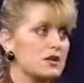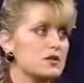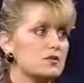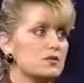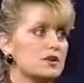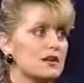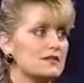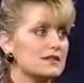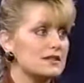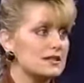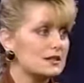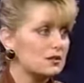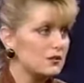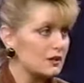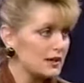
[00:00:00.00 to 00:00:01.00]
You won't have to
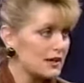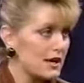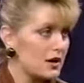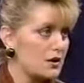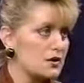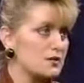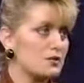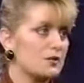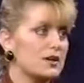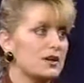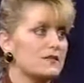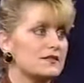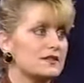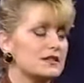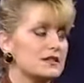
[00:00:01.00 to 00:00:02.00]
deal with gout. You won't
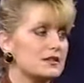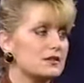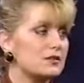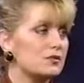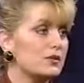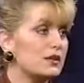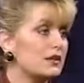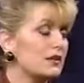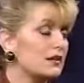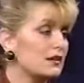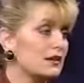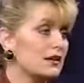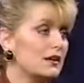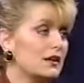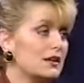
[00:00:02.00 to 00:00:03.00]
have to deal with,
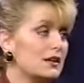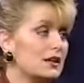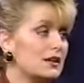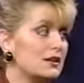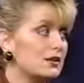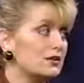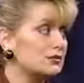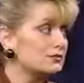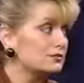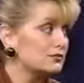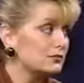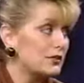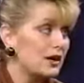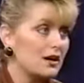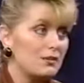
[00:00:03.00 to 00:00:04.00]
you know,
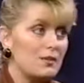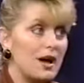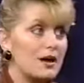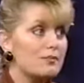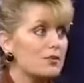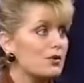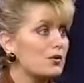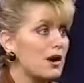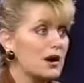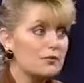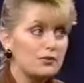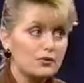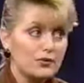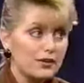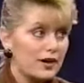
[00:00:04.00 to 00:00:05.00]

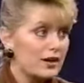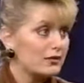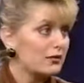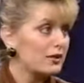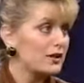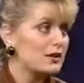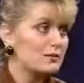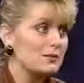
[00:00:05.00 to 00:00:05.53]
hyperthyroid.